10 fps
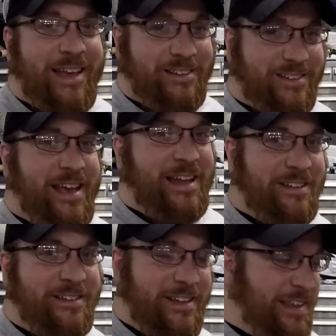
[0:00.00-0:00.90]
It's sad
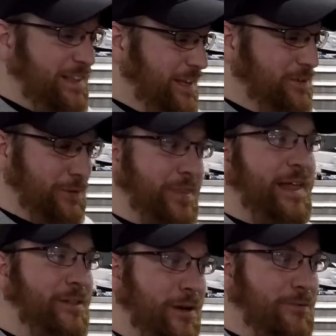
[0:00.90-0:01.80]
to say that it took
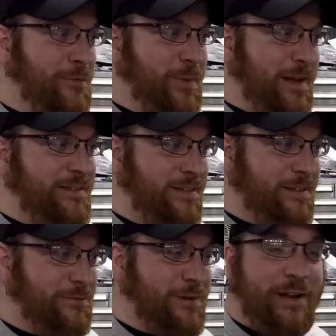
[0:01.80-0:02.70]
that long for me
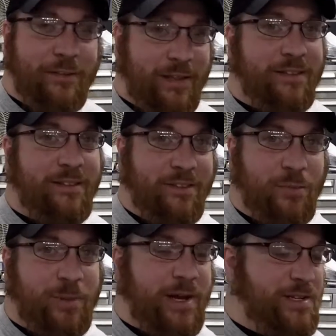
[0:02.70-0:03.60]
to finally get to this
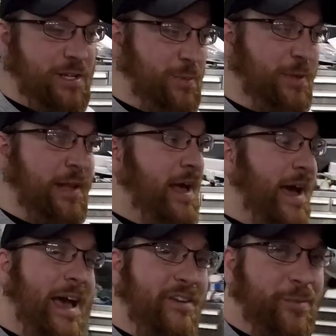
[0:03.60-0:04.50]
project, but
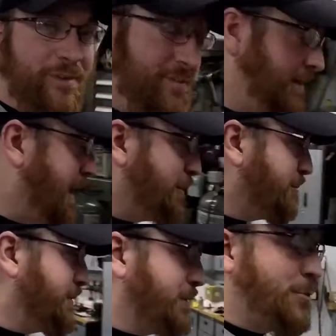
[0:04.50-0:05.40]
I have been
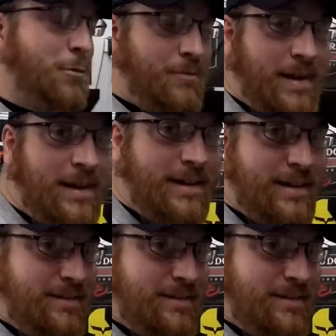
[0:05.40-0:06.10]
slammed with the Corvette,